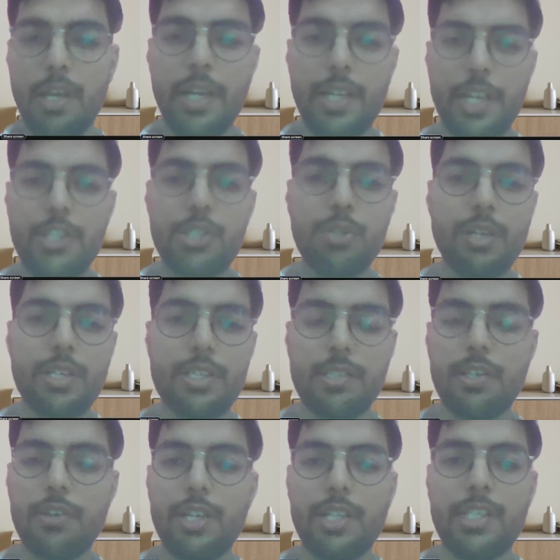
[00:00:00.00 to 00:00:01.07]
it insurance,
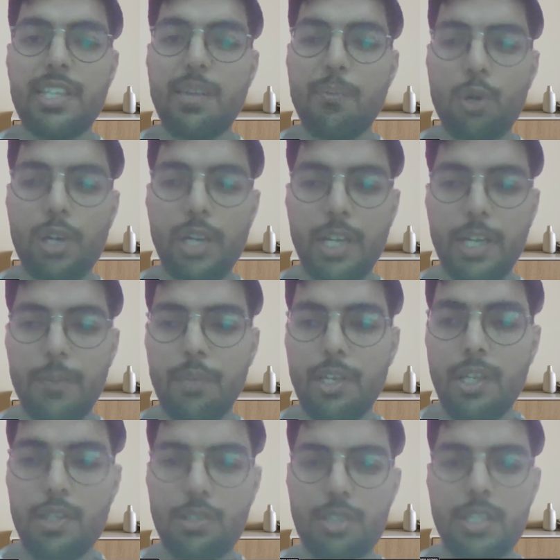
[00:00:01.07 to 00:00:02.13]
so it is a motor claim.
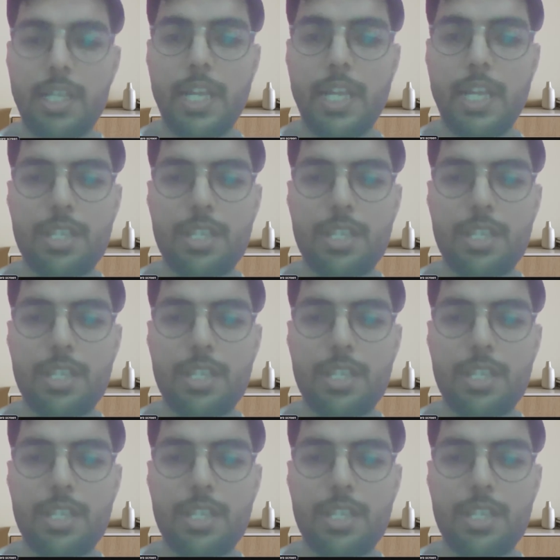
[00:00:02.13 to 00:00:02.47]
So slash